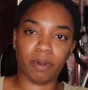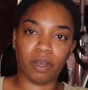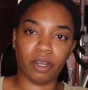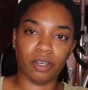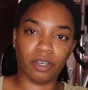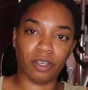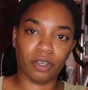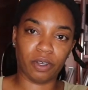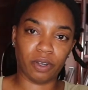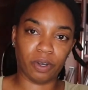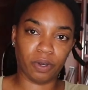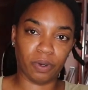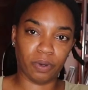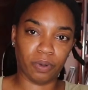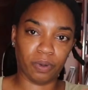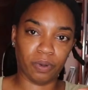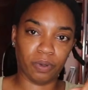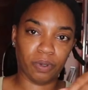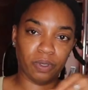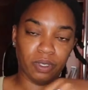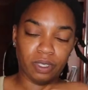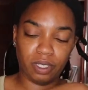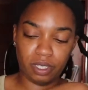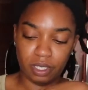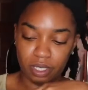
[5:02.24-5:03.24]
on your
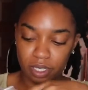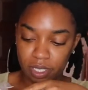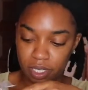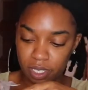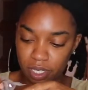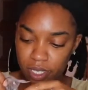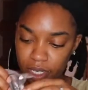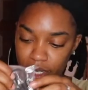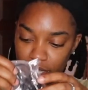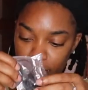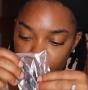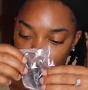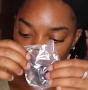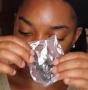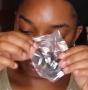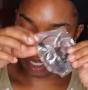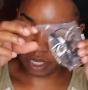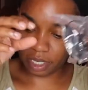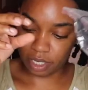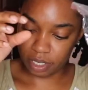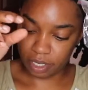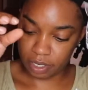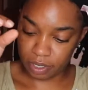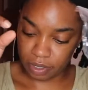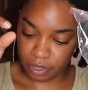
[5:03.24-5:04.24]
clothes.
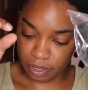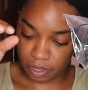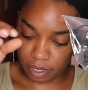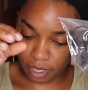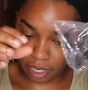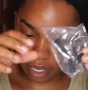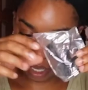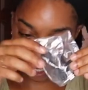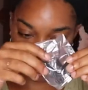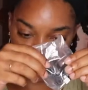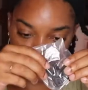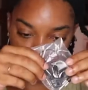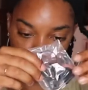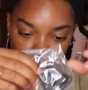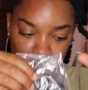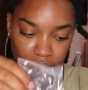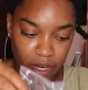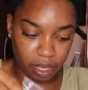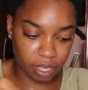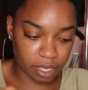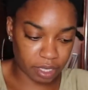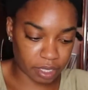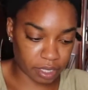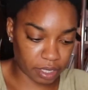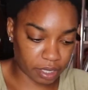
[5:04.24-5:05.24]
So here it
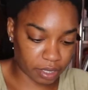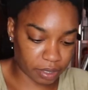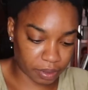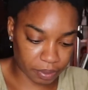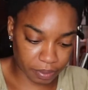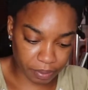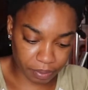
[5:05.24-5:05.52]
is.